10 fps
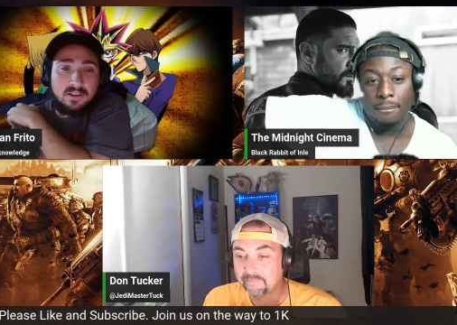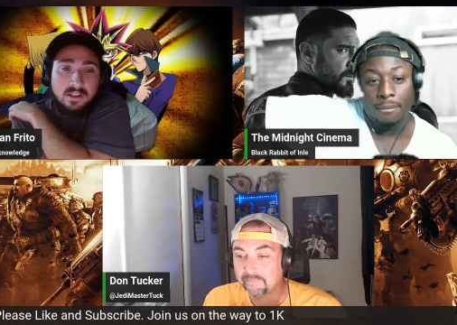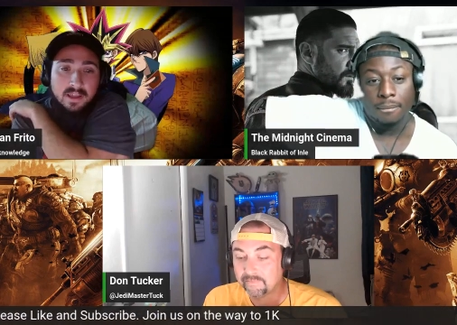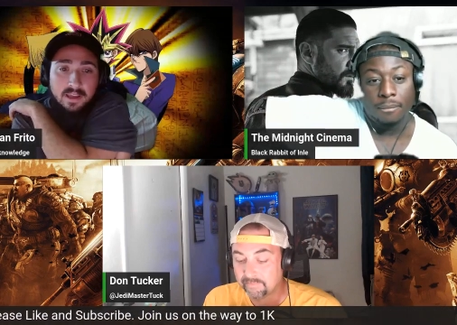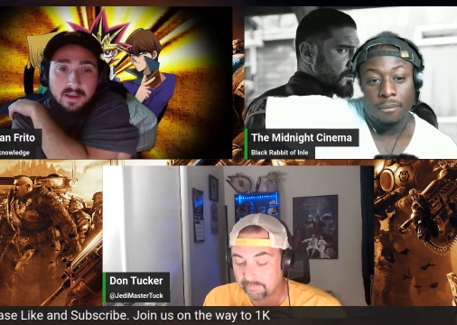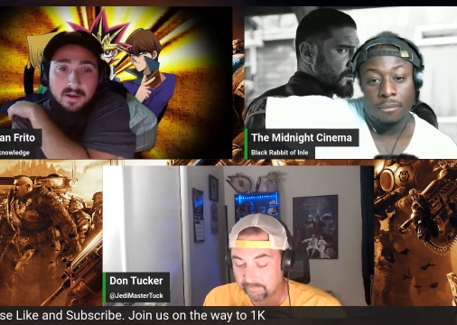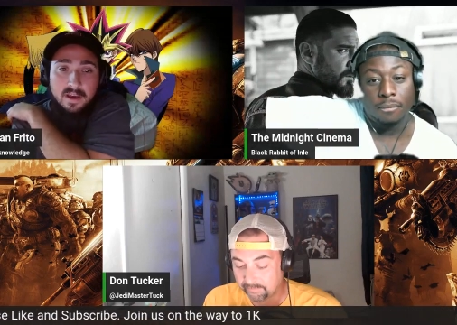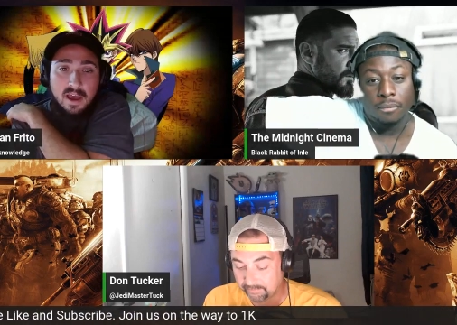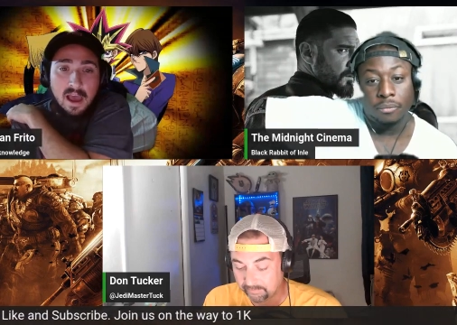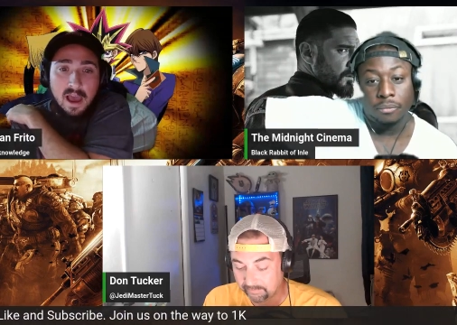Speaker 1: like
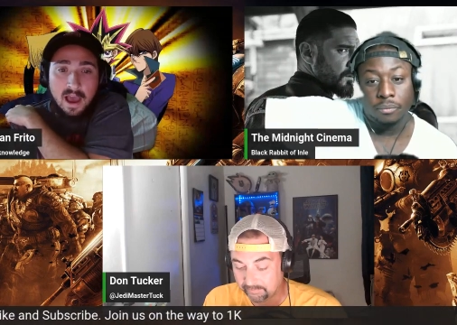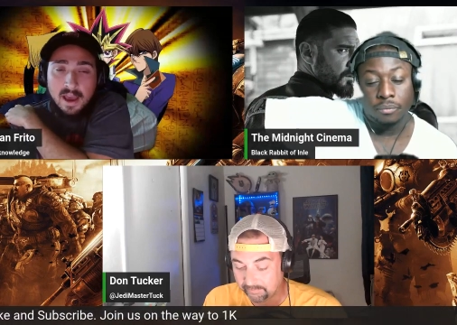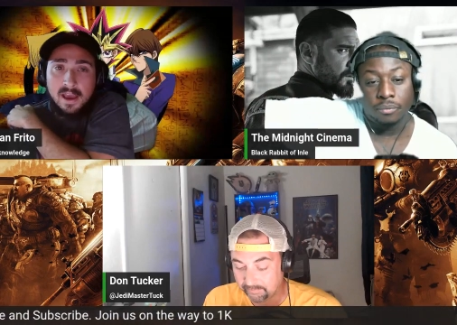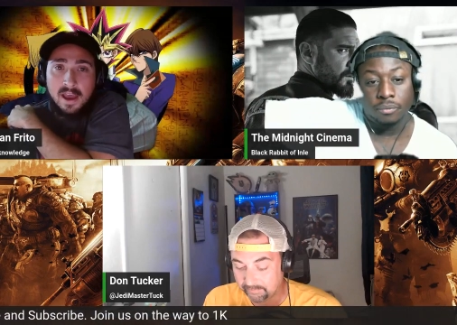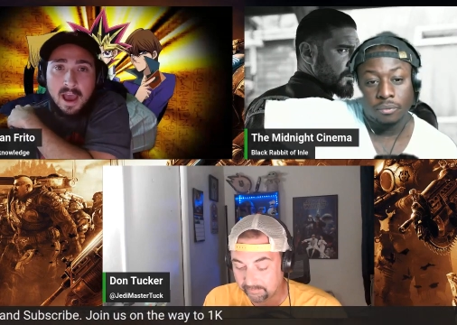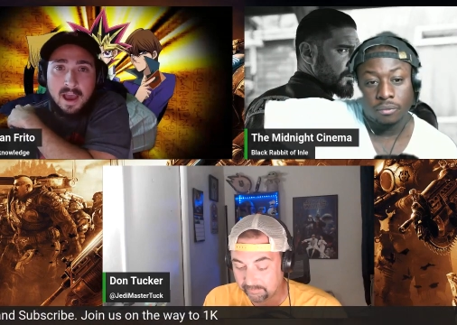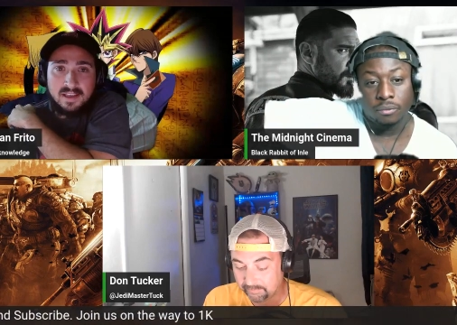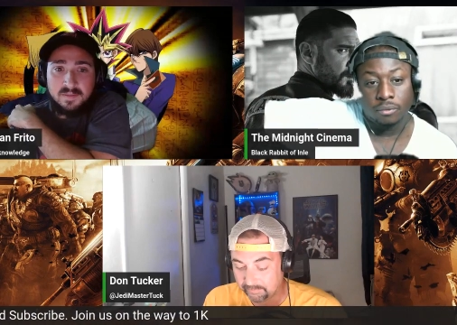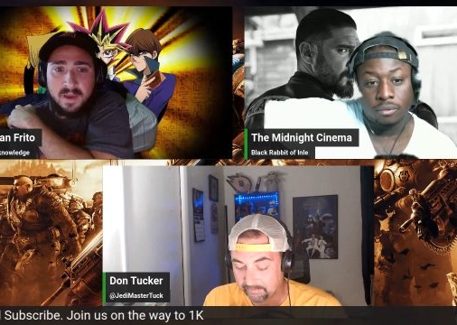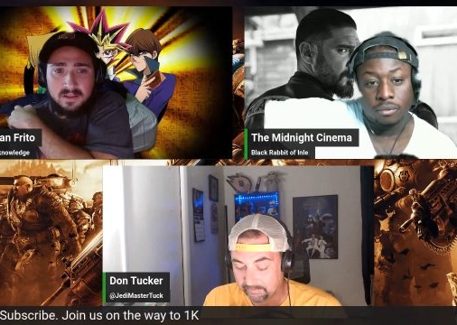I I
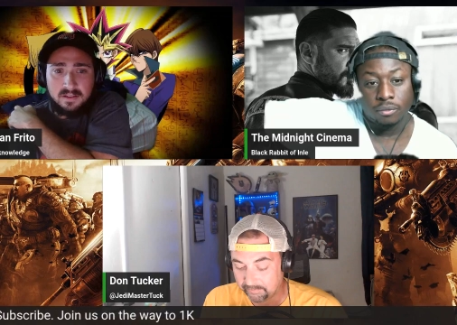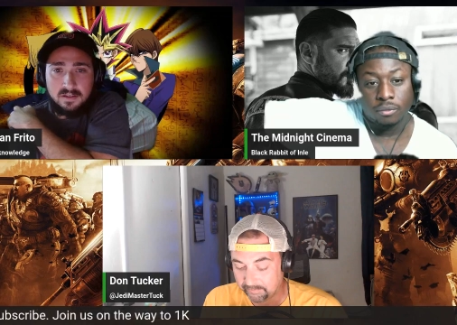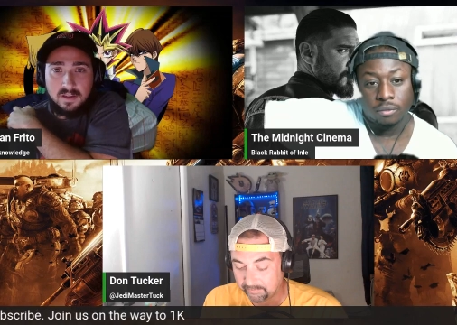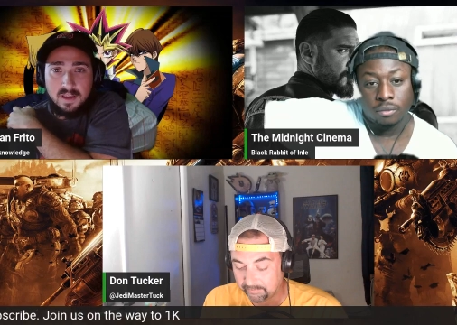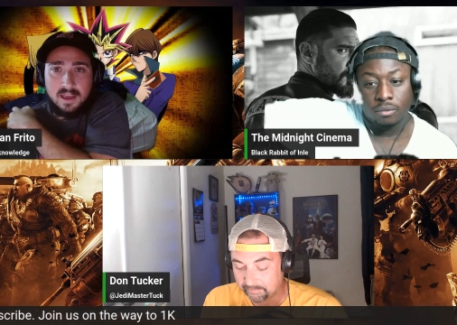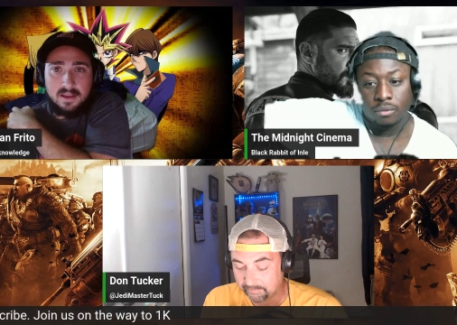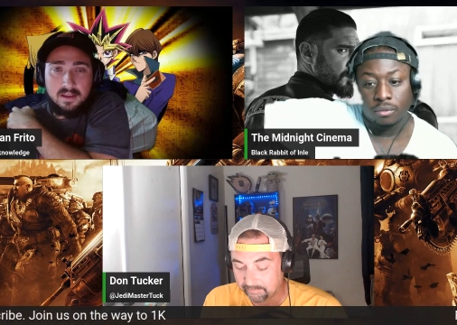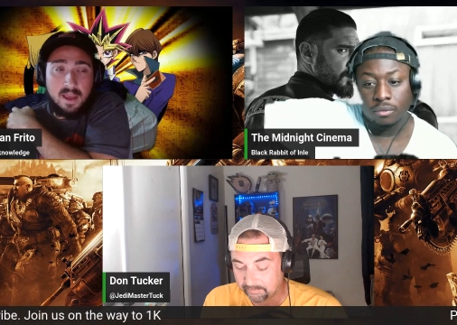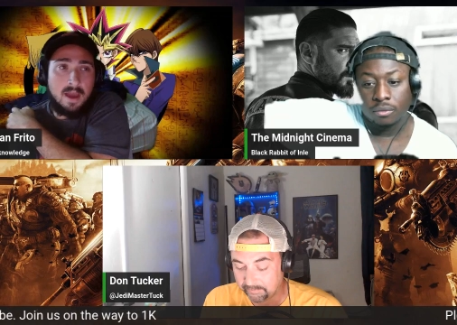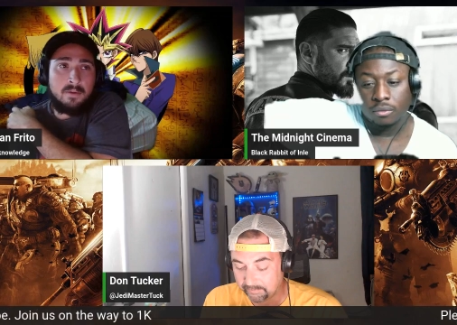spent
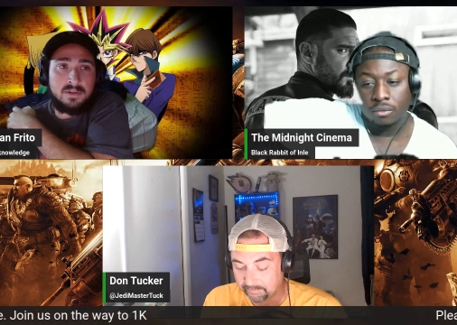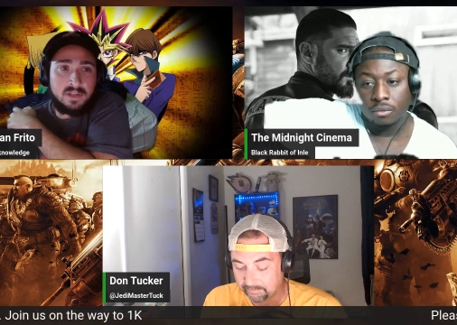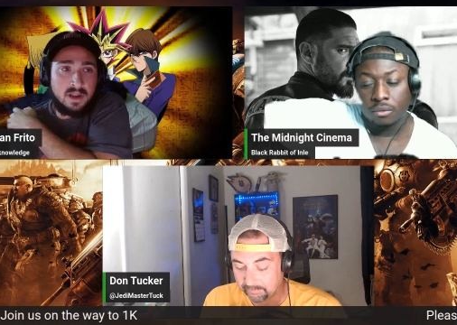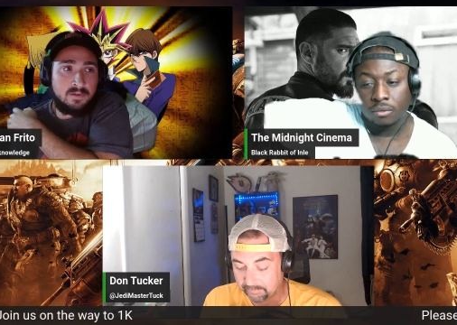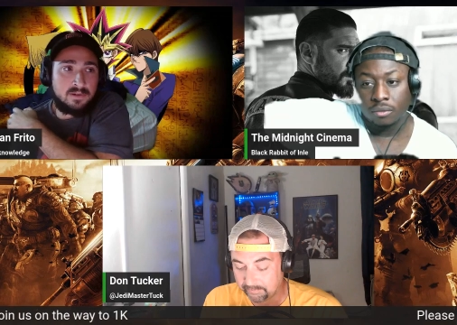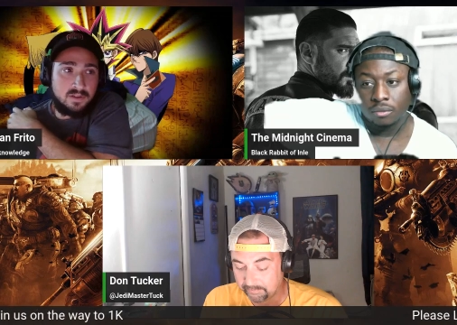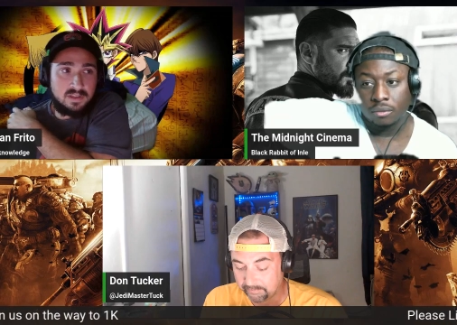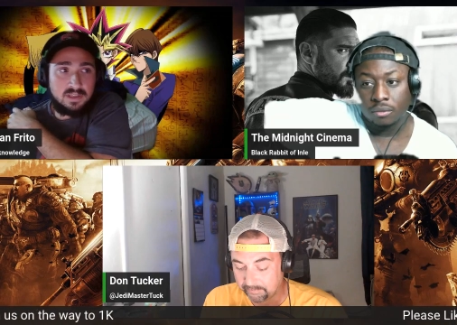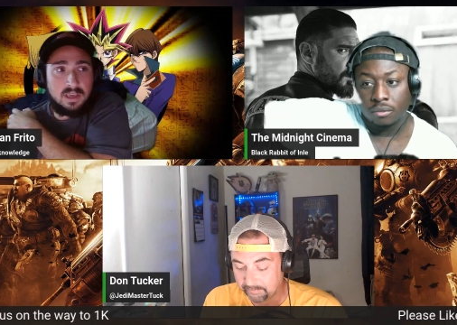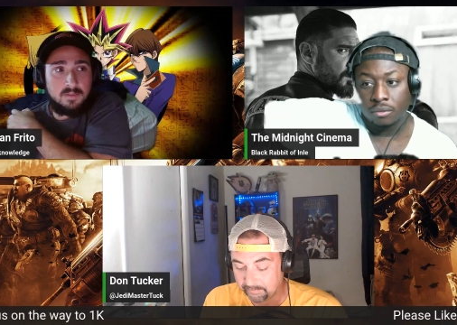hours and hours on
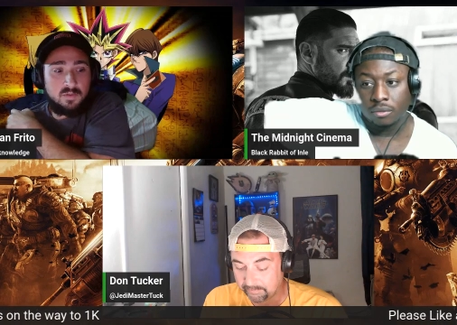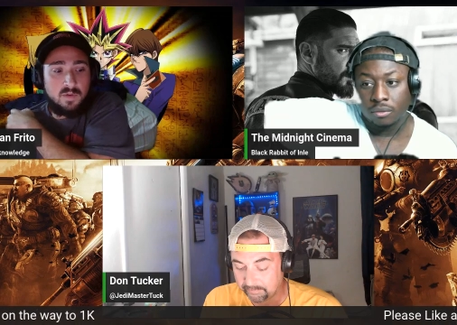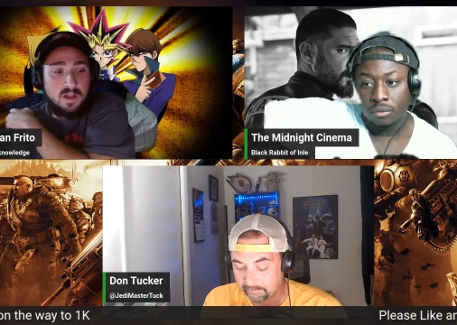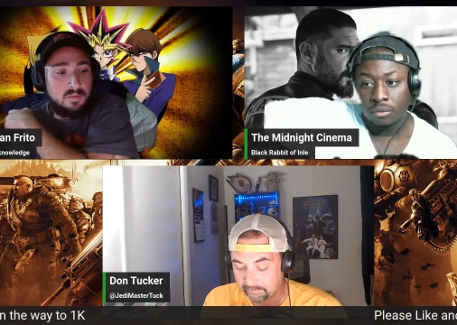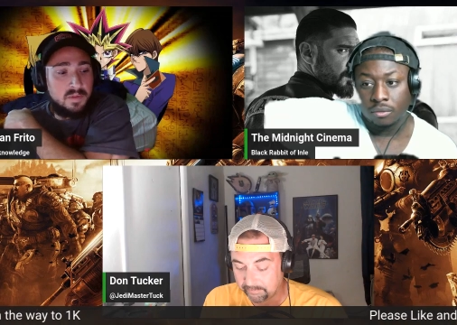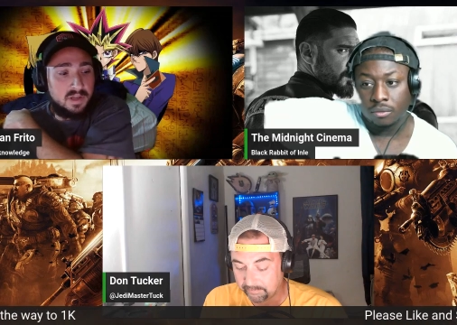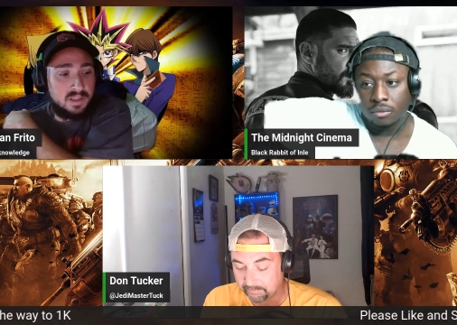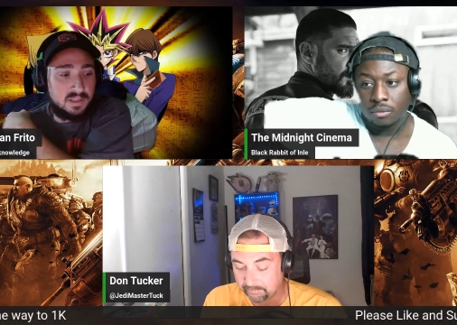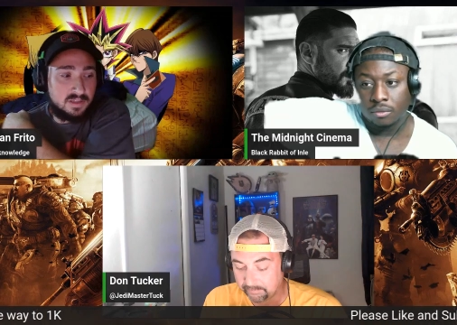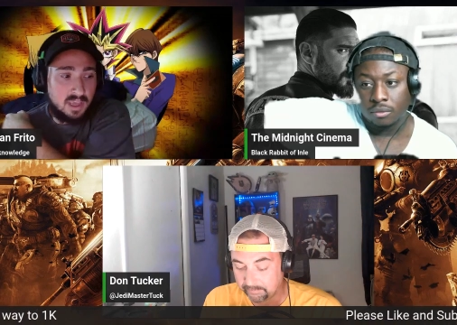this game as well, but
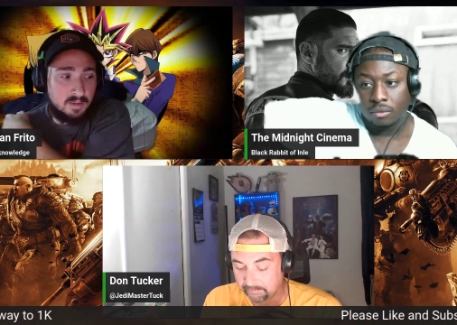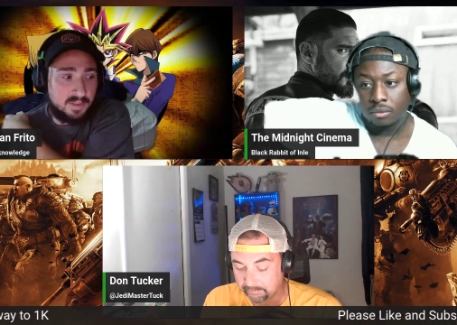this game